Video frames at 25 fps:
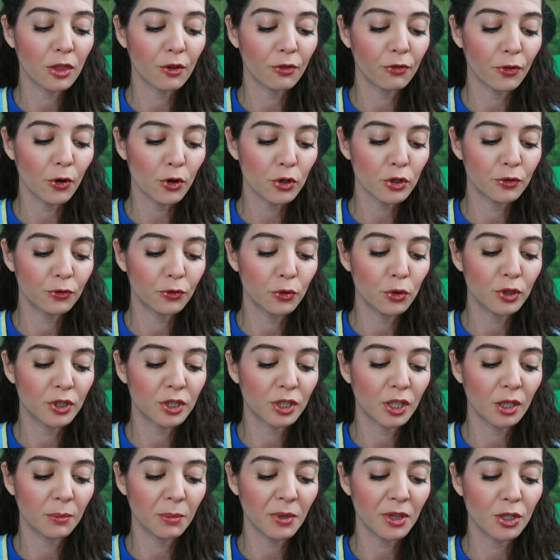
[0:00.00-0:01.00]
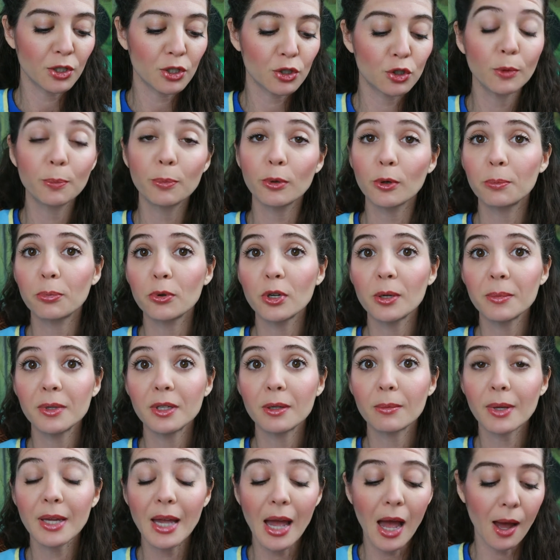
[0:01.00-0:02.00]
the first food is going to be the super
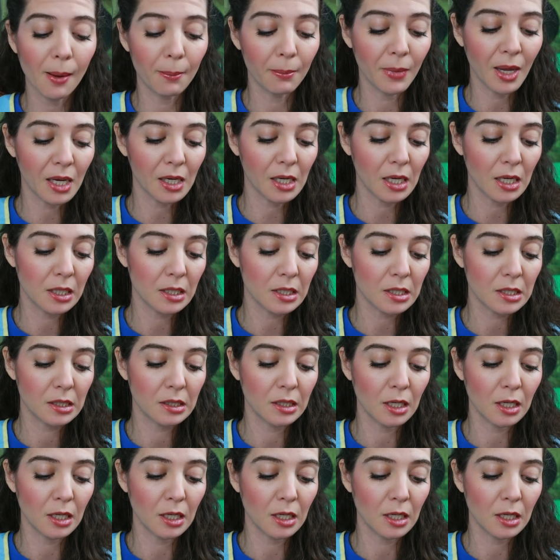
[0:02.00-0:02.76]
premium cat maintenance,